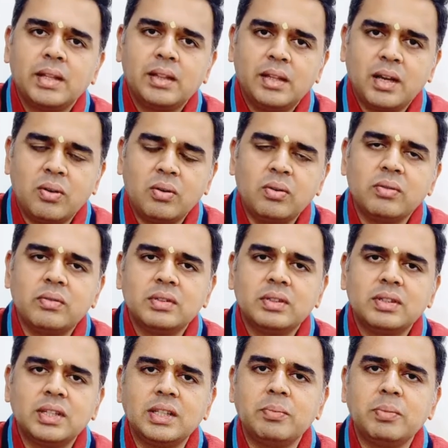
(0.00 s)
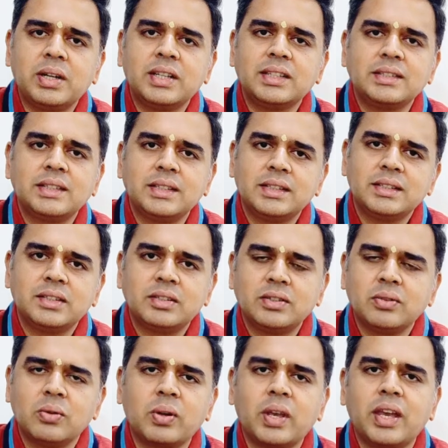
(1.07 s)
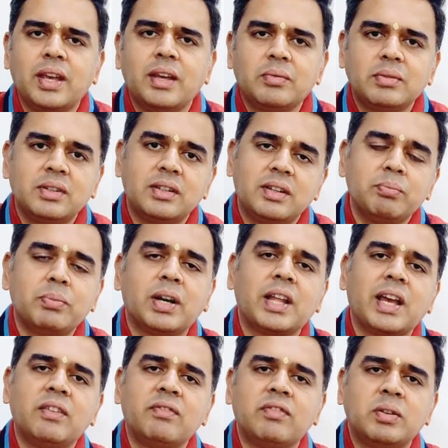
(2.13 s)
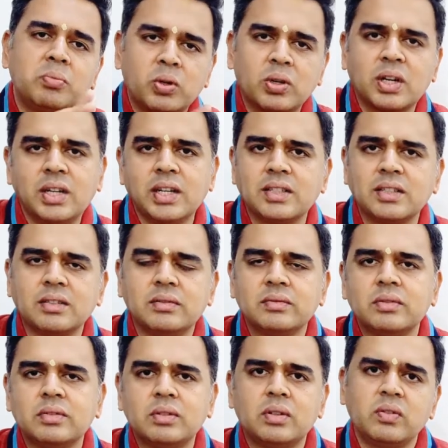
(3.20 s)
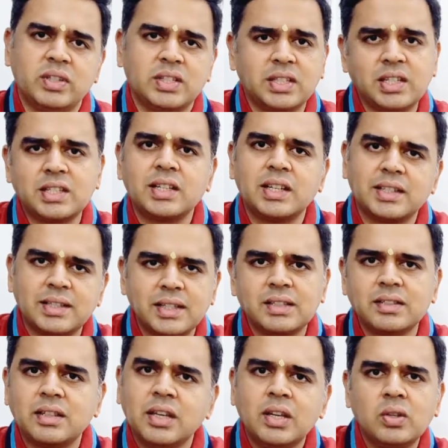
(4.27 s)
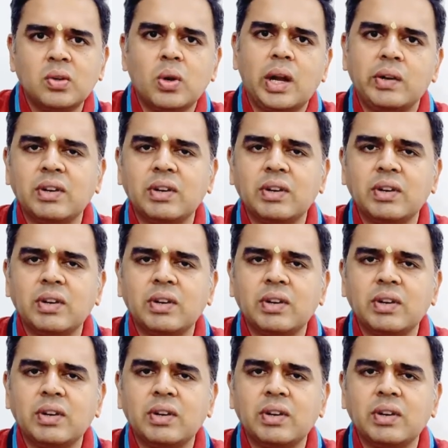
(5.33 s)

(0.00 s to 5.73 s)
Now Dhadhipanda says, okay, but I have one more condition. To which Krishna says, you had